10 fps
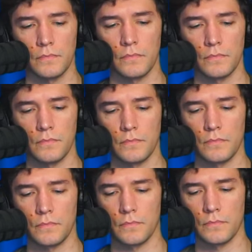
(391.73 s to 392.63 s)

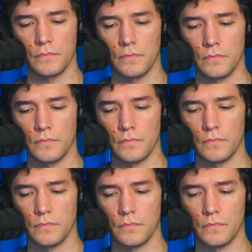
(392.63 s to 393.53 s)

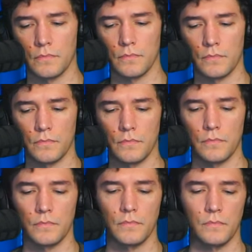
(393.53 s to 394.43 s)

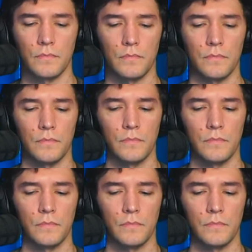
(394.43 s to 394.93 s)
This person isn't speaking.